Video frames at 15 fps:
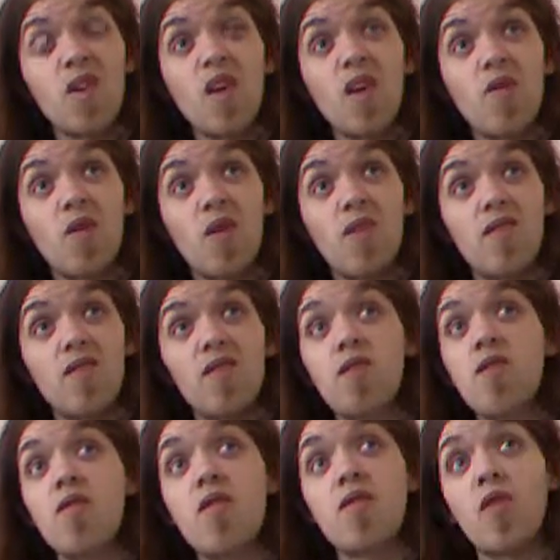you know what?
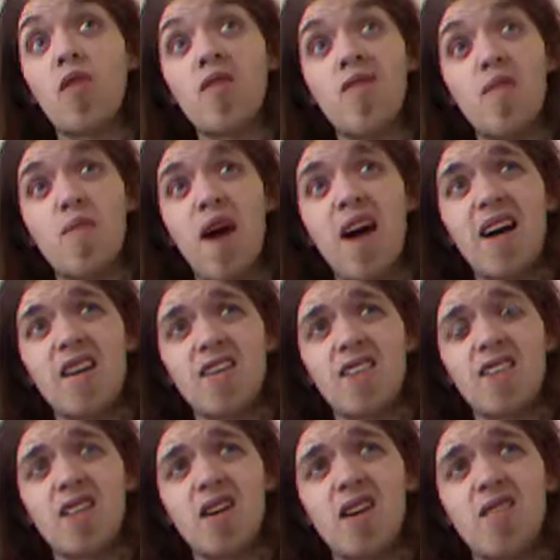You avoid the bad
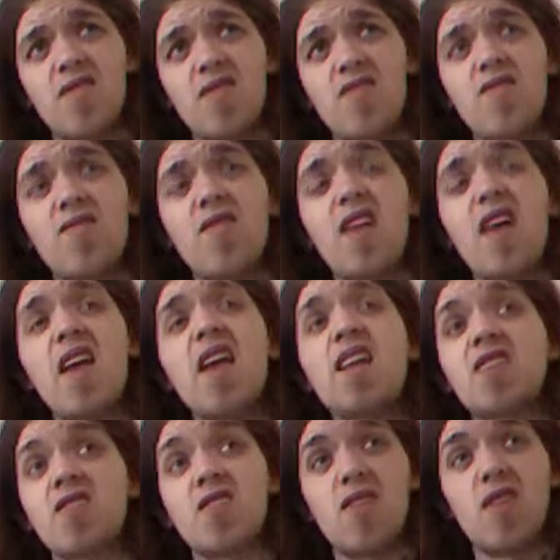stuff.
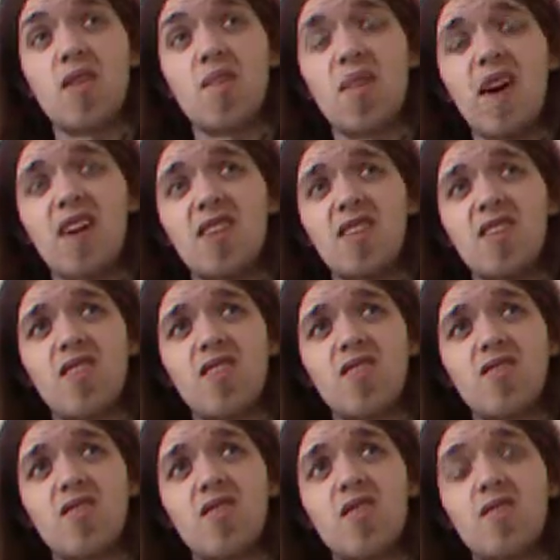It's not a bad
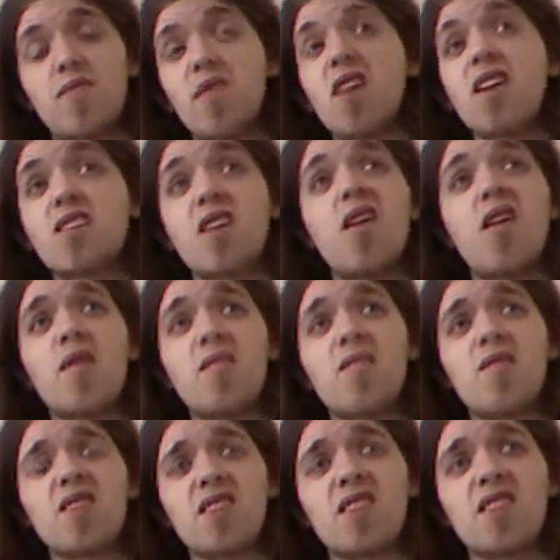title. It's high
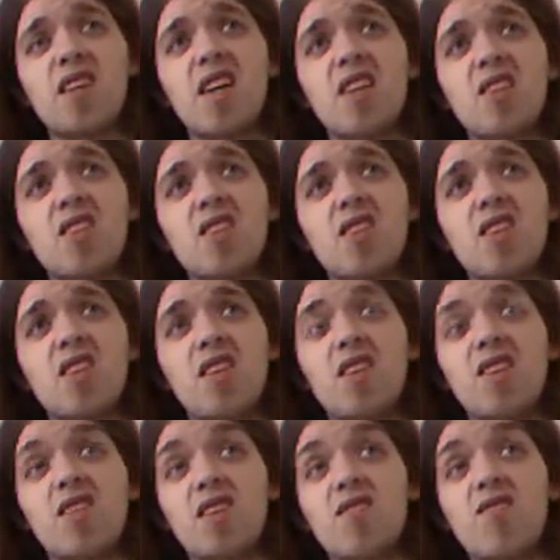presentation,
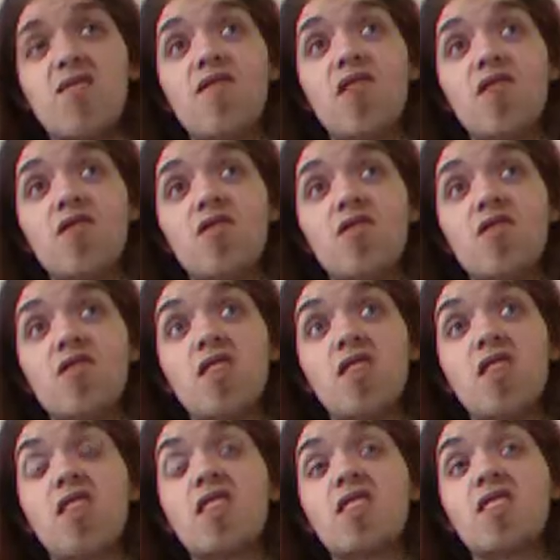and there's some fun
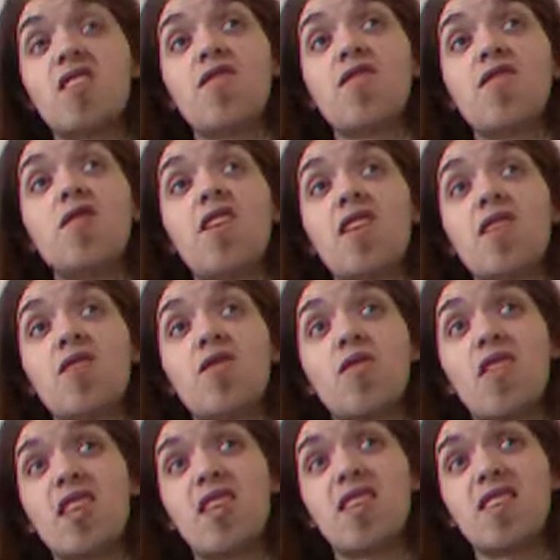shooting guys, and if you like
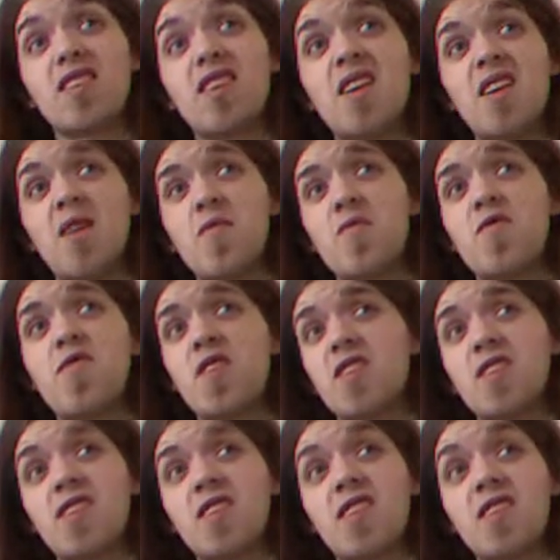looking at
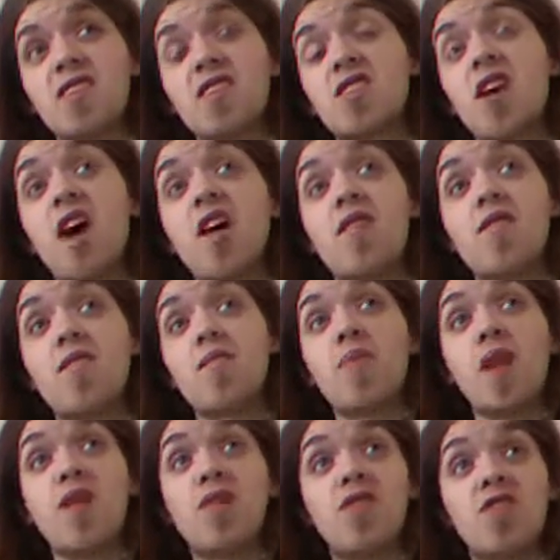pretty stuff and
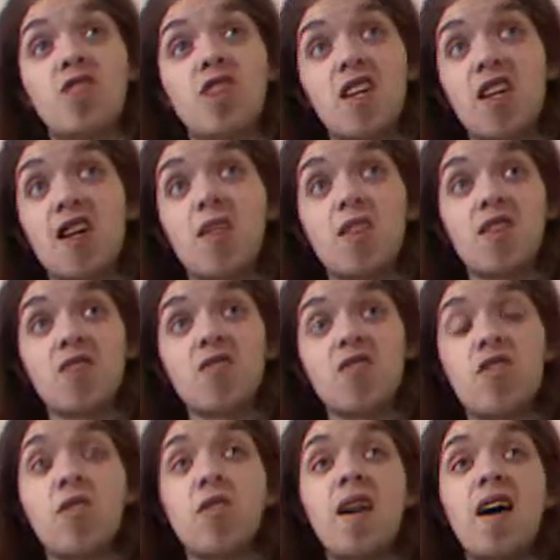blowing shit up,
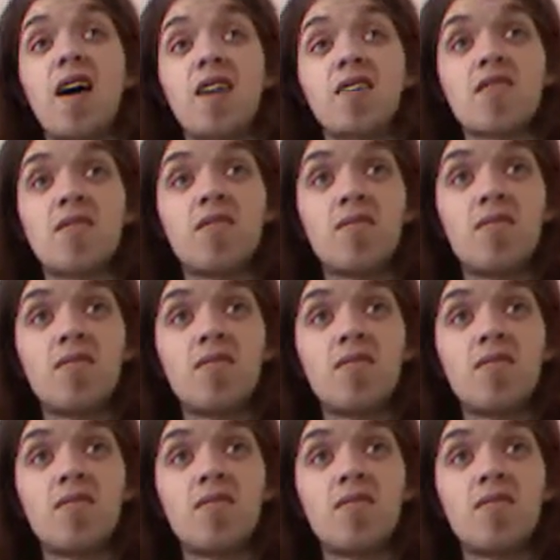it's not bad.